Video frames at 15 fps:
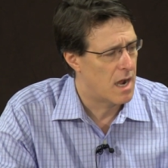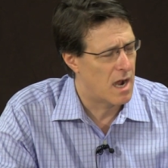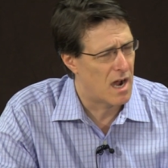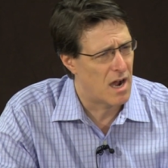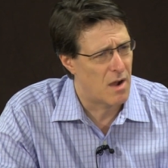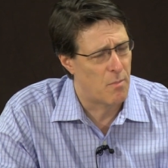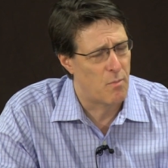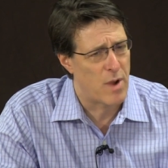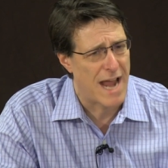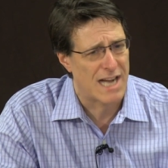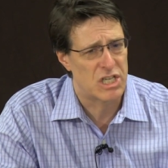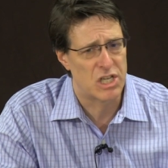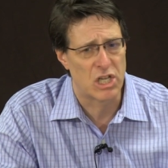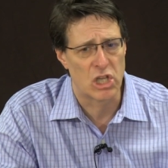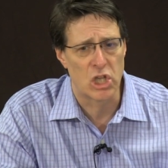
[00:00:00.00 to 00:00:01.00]
um,
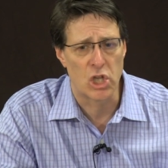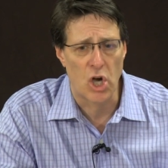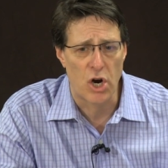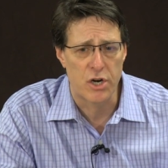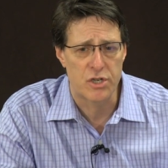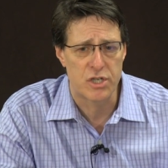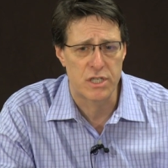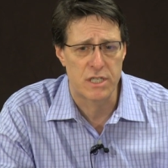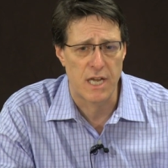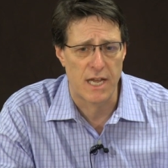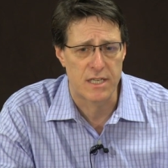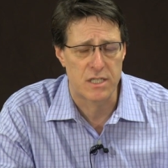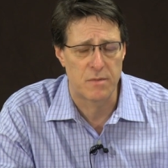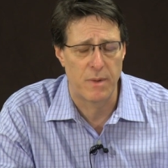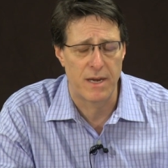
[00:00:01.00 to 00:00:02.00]
actually the largest
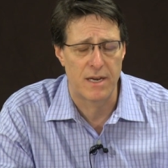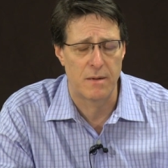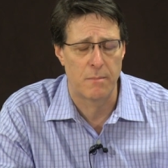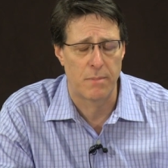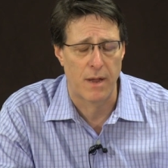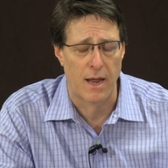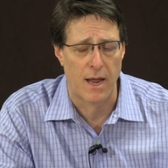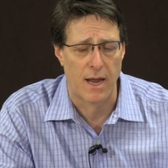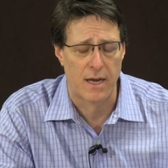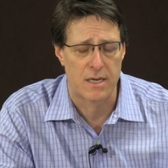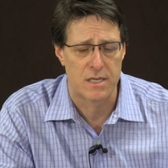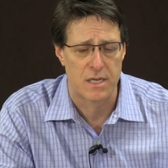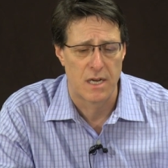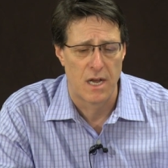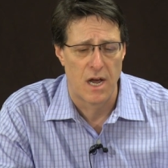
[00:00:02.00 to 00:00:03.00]
estimated
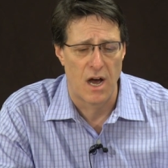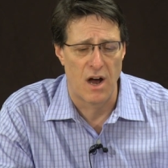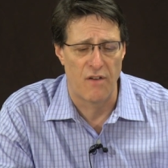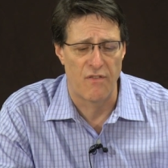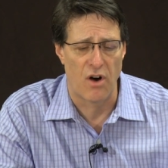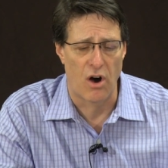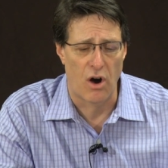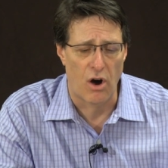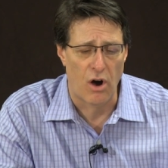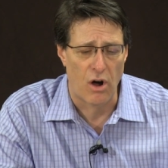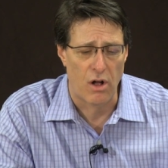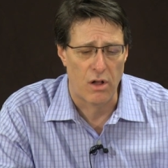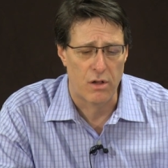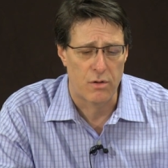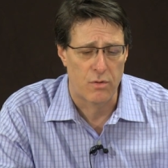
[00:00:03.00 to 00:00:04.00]
impact of
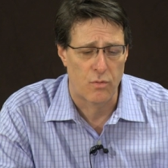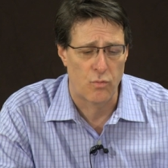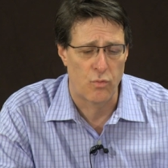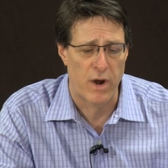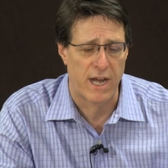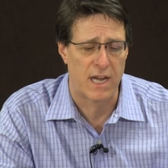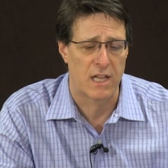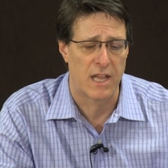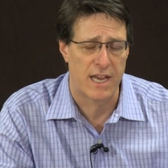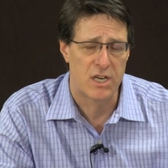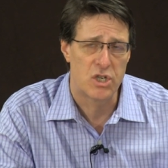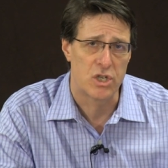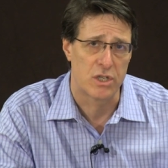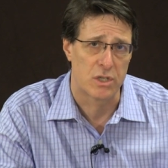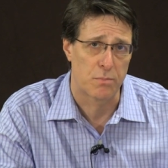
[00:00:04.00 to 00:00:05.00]
all
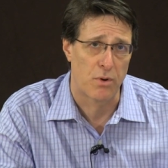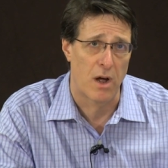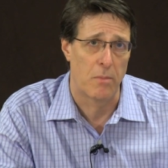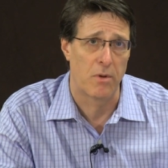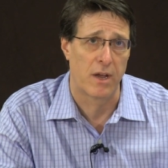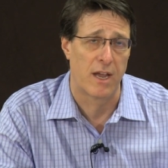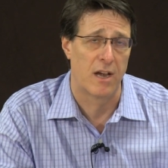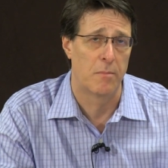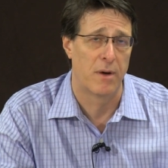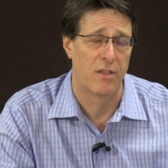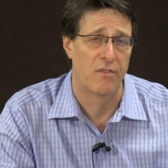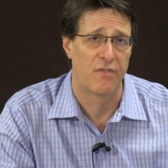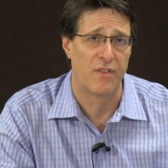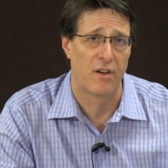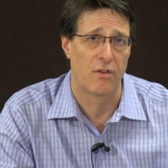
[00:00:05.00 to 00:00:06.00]
regulations promulgated by
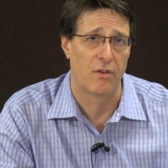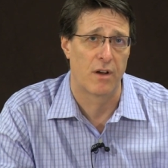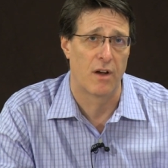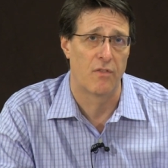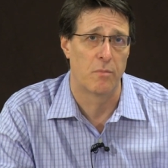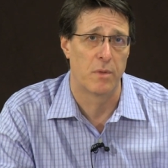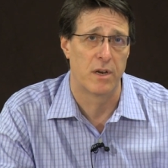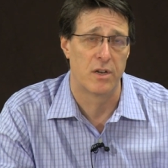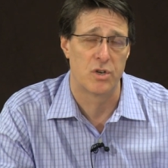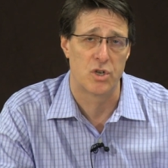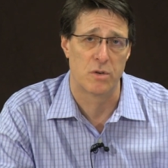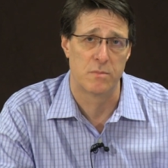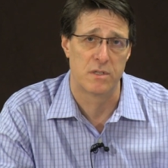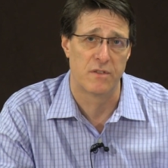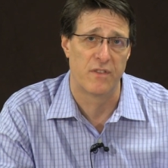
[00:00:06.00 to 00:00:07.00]
the federal government in
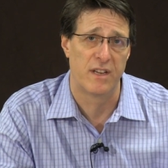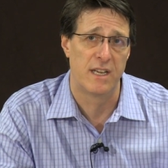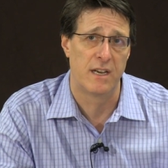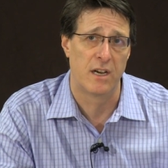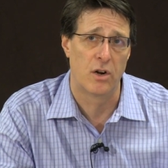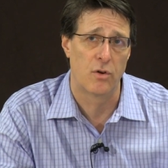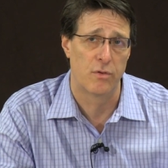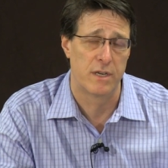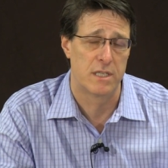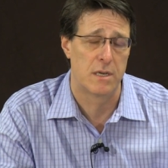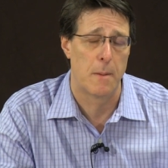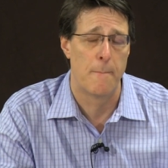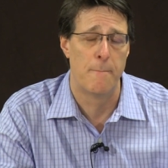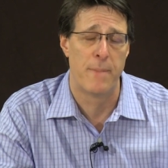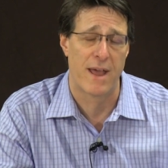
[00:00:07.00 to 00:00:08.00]
terms of
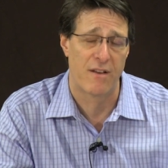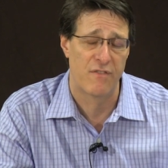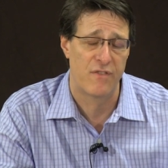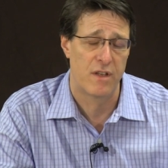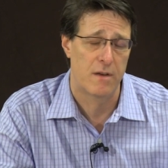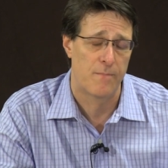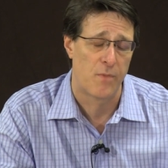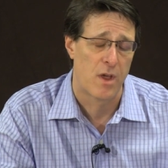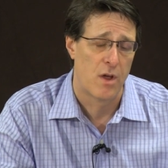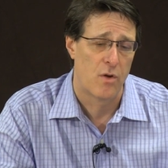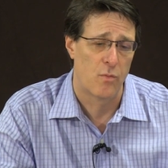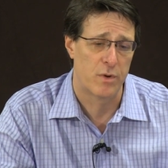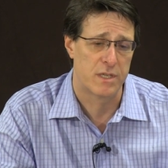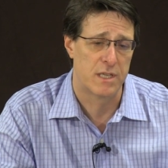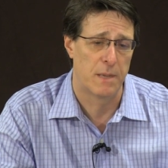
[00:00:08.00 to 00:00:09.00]
increased benefit
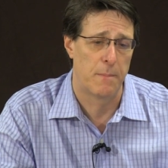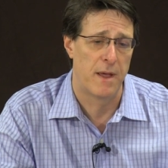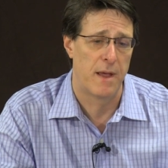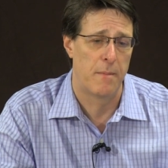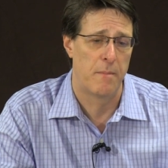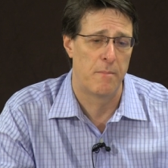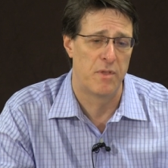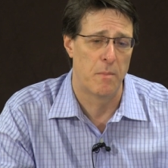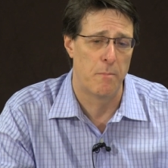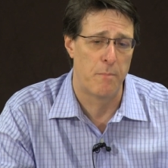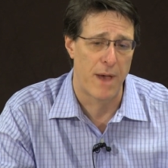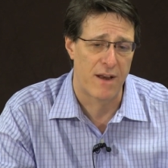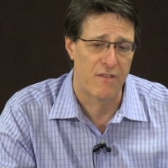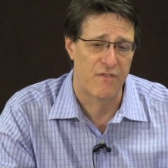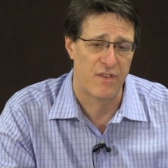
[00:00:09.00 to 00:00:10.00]
was the, the
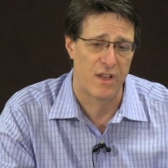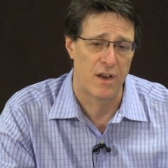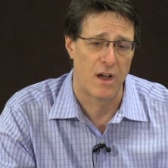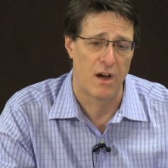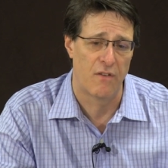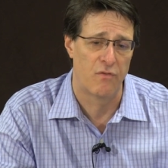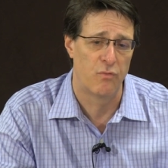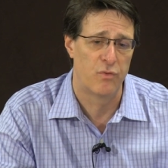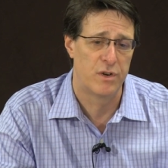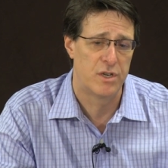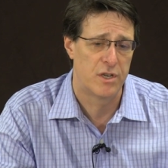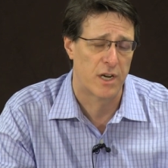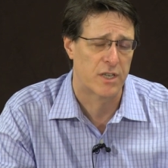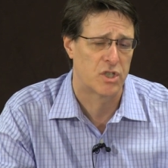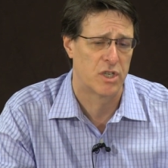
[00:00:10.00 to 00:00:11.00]
benefit of
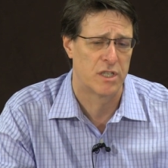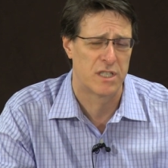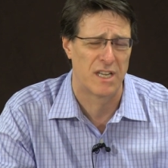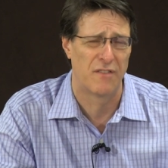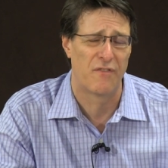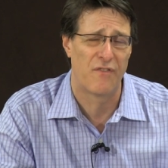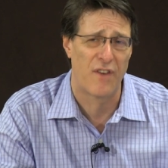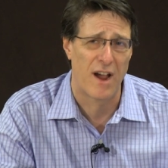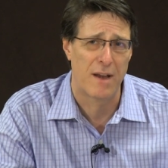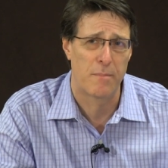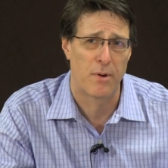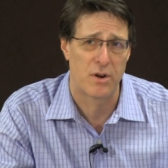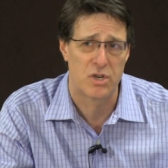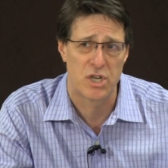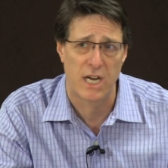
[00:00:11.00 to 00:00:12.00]
reductions in fine
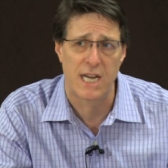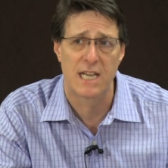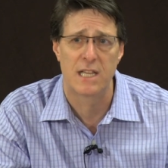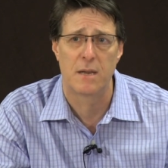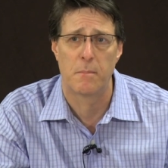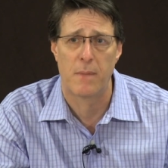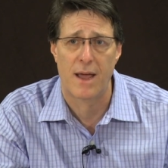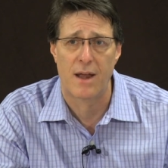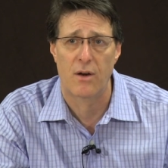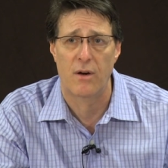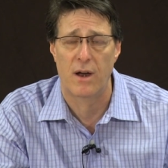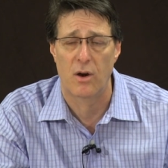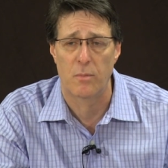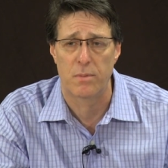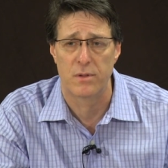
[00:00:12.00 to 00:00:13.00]
particulate
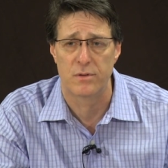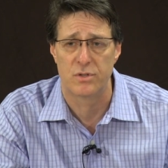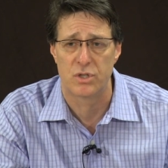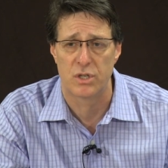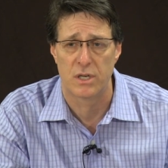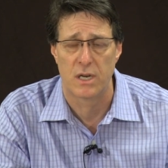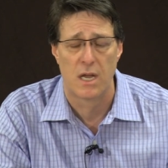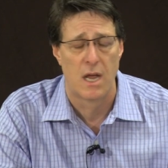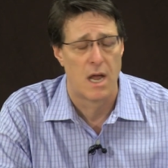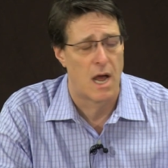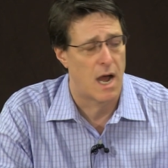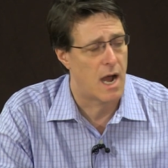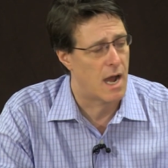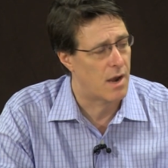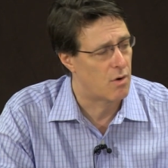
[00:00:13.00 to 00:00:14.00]
matter air pollution
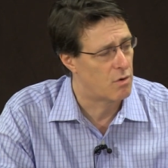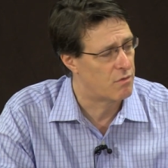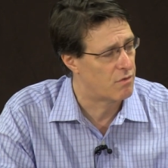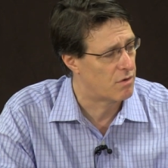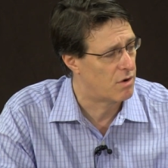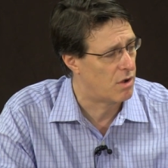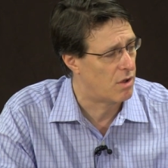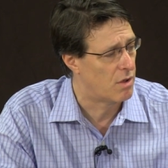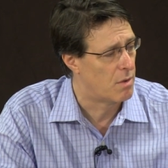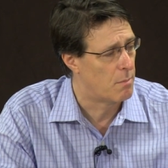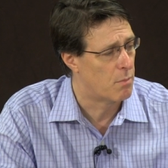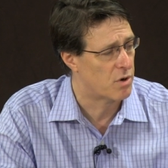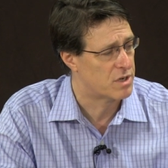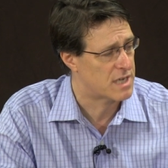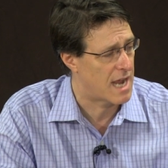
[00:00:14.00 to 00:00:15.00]
on overall
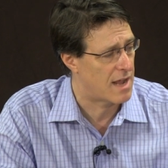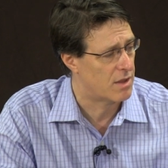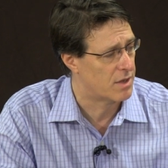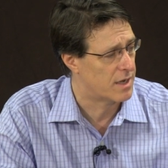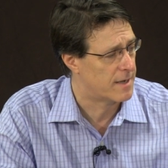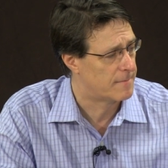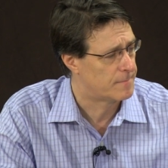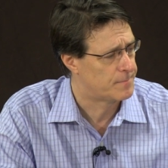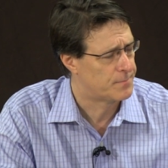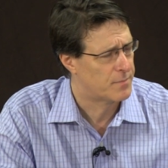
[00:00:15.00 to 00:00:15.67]
mortality.